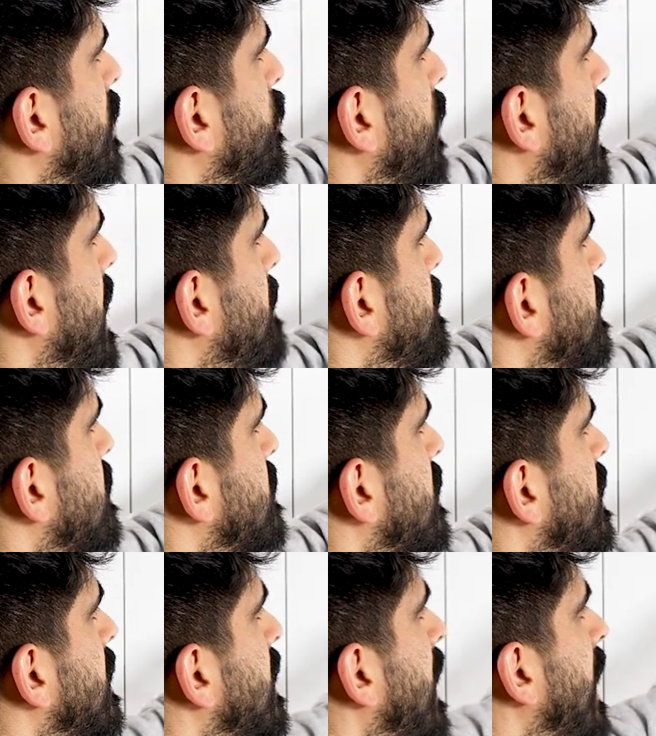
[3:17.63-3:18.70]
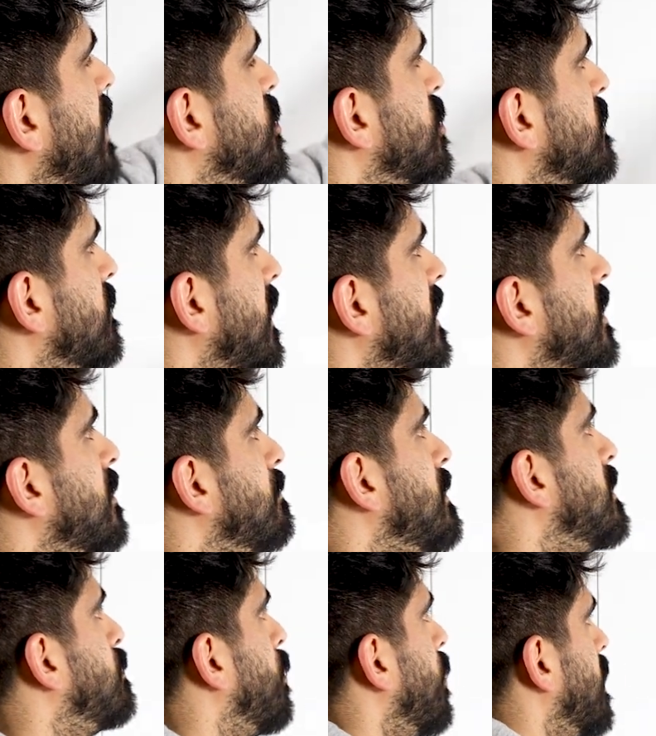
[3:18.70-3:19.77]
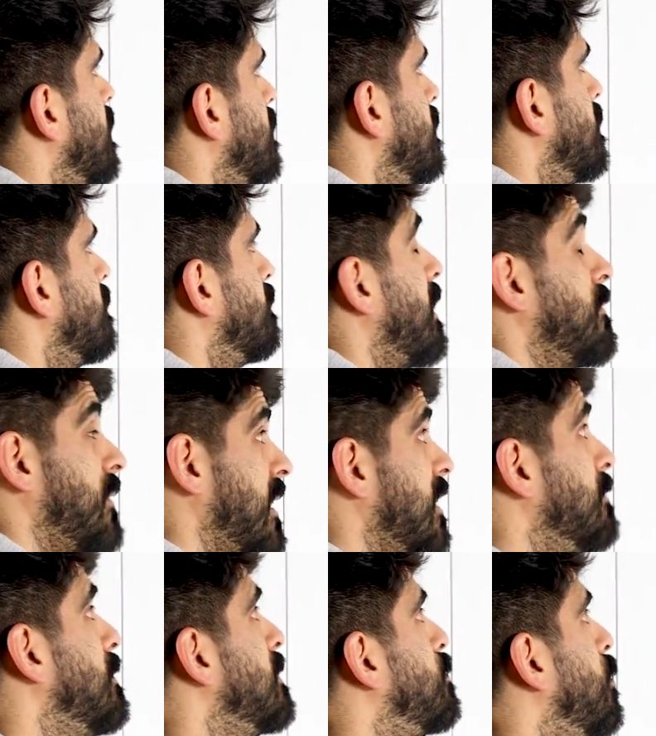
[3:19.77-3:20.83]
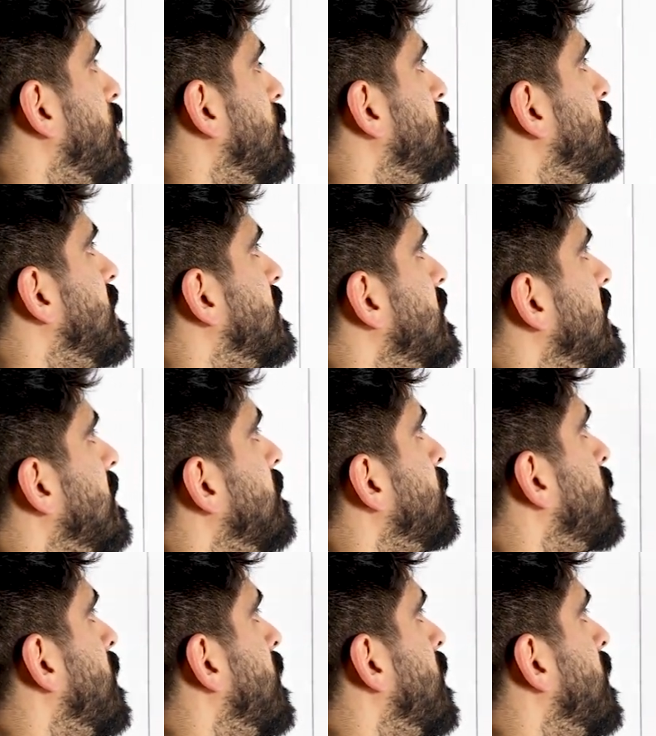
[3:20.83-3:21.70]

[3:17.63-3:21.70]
out what M is and just finding the midpoint by finding the midpoint of BC